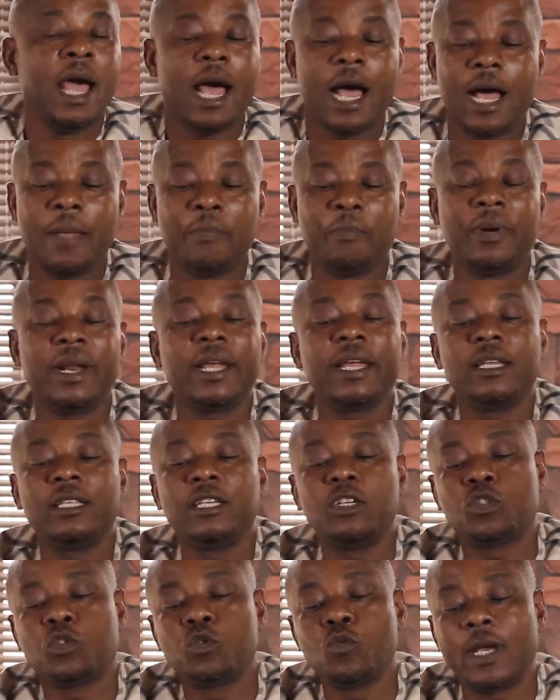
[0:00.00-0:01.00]
And bringing
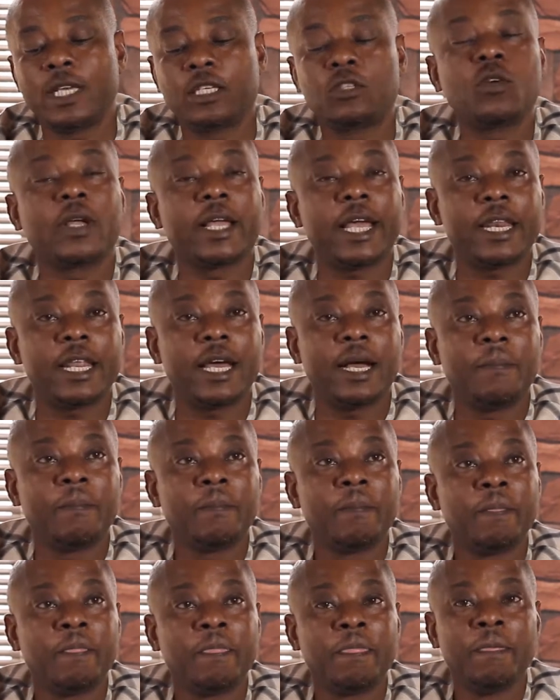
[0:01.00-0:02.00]
these two words together,
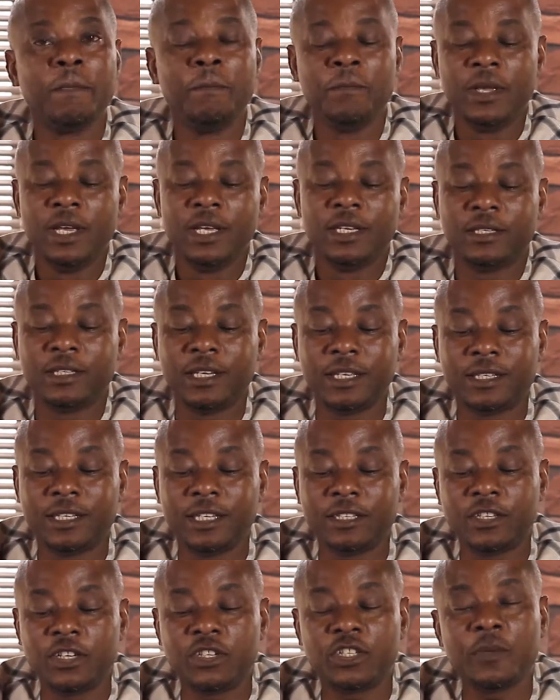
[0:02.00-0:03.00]

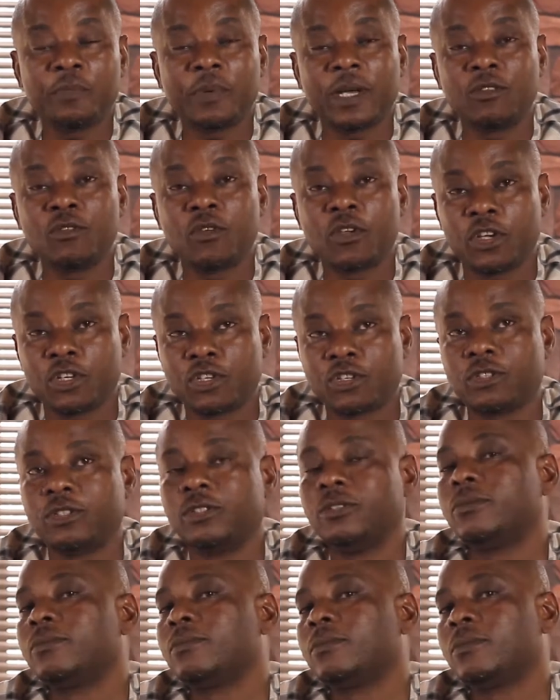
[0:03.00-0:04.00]
citizenship
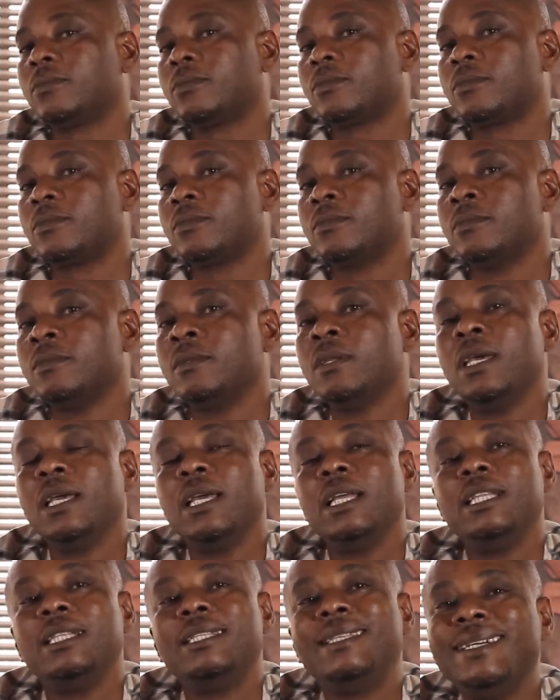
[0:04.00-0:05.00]
education
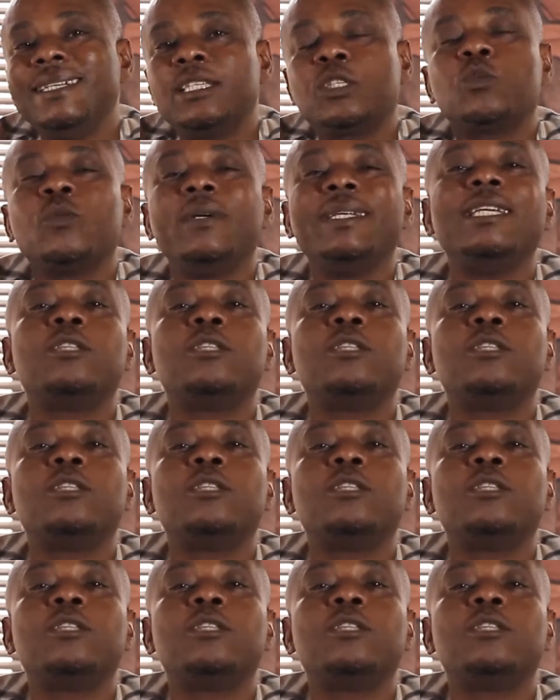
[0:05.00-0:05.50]
deals with